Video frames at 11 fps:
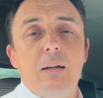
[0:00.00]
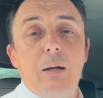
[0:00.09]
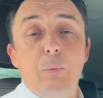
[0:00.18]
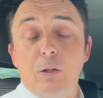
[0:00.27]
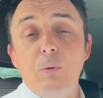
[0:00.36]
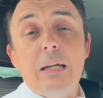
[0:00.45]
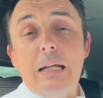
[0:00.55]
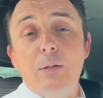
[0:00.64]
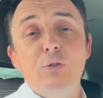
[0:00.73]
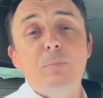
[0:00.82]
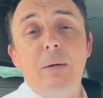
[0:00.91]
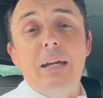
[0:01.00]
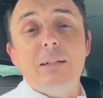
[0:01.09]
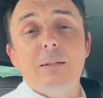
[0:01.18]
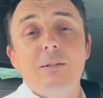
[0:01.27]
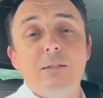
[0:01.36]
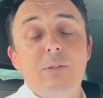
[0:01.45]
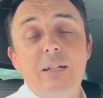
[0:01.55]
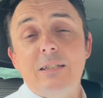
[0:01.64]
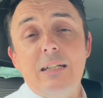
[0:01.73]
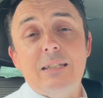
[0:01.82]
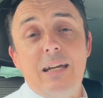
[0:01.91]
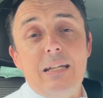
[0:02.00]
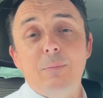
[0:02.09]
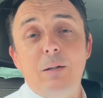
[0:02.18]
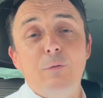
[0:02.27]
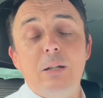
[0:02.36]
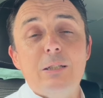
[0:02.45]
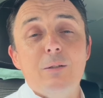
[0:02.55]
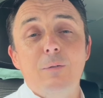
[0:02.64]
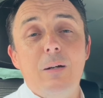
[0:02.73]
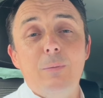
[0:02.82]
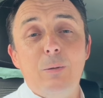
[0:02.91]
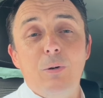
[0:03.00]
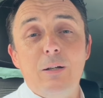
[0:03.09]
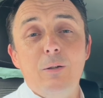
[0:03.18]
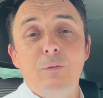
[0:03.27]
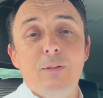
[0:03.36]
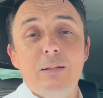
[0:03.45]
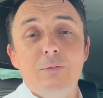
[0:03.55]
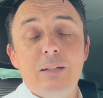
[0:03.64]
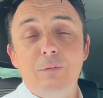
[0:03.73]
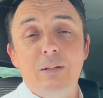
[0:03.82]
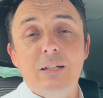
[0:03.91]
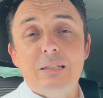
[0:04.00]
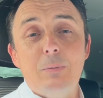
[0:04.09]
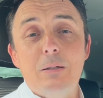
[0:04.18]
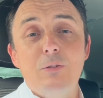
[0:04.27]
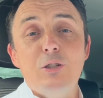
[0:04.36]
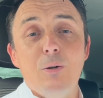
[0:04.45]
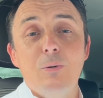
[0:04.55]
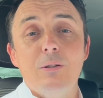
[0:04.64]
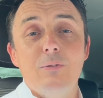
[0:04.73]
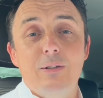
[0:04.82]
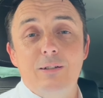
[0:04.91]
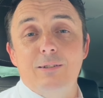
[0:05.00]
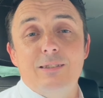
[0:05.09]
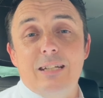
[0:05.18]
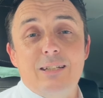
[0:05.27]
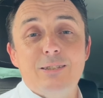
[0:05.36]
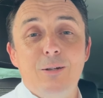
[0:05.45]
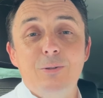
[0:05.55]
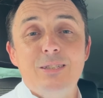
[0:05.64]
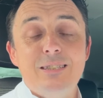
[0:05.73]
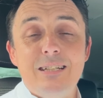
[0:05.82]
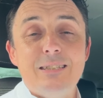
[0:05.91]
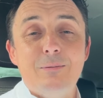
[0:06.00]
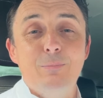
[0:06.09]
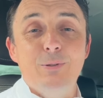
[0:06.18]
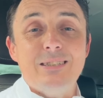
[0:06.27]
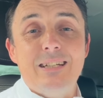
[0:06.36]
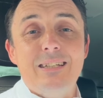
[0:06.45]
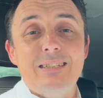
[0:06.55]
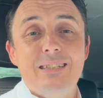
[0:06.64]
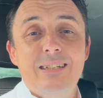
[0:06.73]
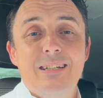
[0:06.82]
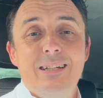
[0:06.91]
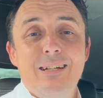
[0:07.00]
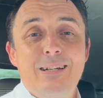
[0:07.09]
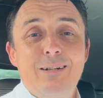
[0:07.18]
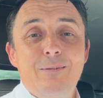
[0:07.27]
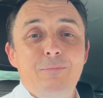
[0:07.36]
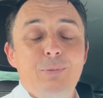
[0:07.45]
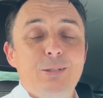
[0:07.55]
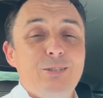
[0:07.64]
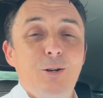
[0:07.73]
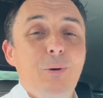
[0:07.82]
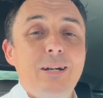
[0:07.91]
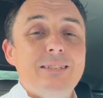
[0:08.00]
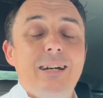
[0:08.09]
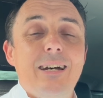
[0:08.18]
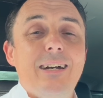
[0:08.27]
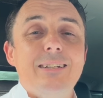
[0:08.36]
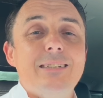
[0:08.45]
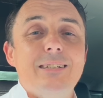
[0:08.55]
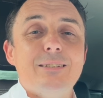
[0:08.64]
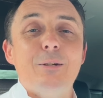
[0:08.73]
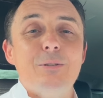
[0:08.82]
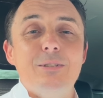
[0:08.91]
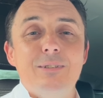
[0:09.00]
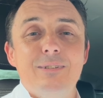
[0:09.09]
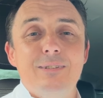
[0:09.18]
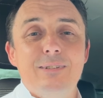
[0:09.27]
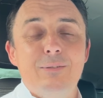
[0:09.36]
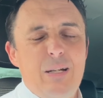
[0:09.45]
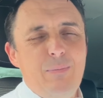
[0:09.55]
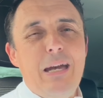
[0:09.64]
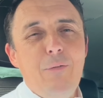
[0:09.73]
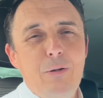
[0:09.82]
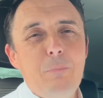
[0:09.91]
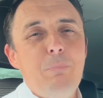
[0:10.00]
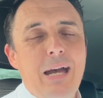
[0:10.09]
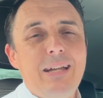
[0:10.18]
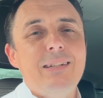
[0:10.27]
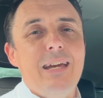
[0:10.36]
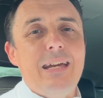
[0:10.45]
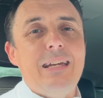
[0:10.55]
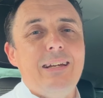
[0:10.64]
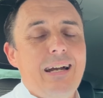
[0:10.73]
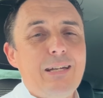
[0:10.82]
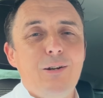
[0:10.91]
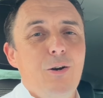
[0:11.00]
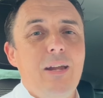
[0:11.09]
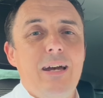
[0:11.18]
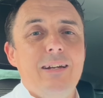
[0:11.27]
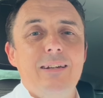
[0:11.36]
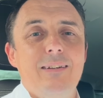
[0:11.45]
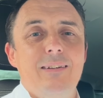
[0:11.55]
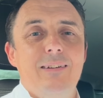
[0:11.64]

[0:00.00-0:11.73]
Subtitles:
And we don't get the respect, because if I say to any of my friends or family what I do for a living, they think it's a bit of a joke. Tennis coaching is dead simple, it's dead easy. But there's nowhere to hide in tennis coaching. If I'm having a bad day, I can't hide it.